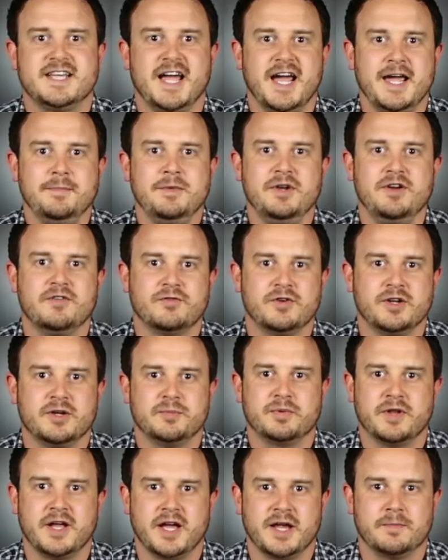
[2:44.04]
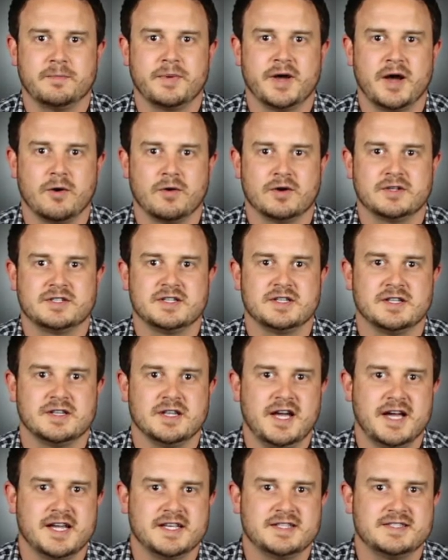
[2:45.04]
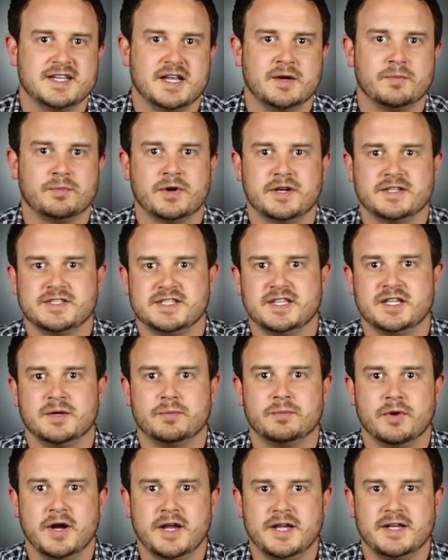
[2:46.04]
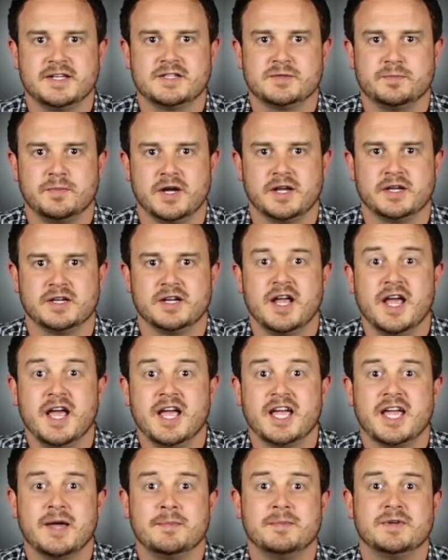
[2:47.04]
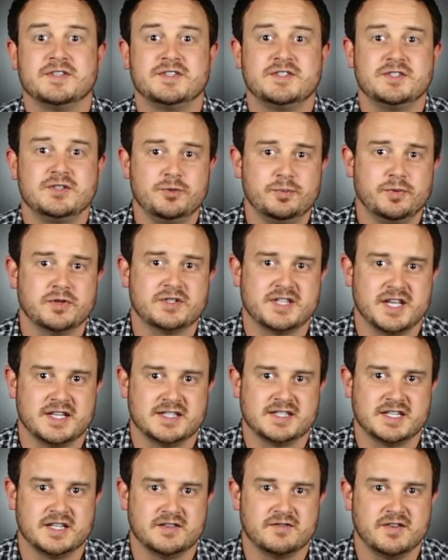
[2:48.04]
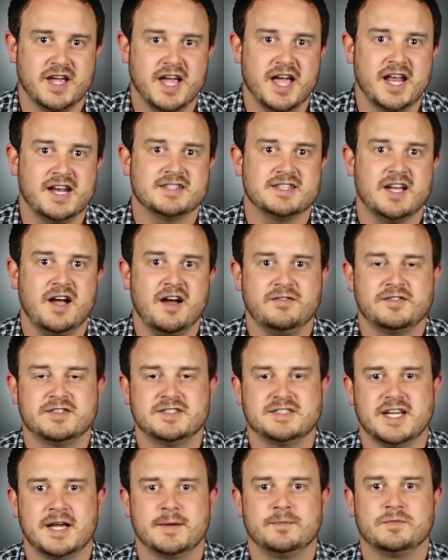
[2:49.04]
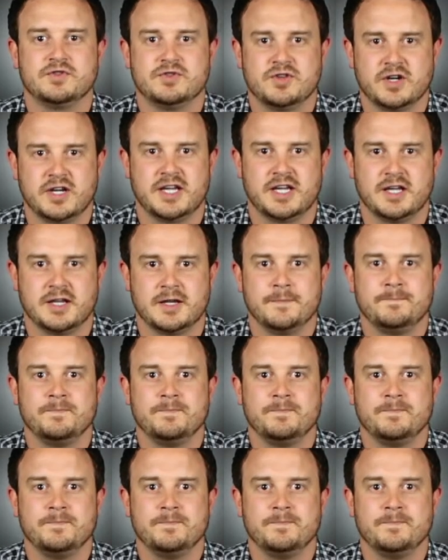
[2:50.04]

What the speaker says: timing of reapplying power to the lights and pressing the brightness button can be super sensitive and is oftentimes tricky.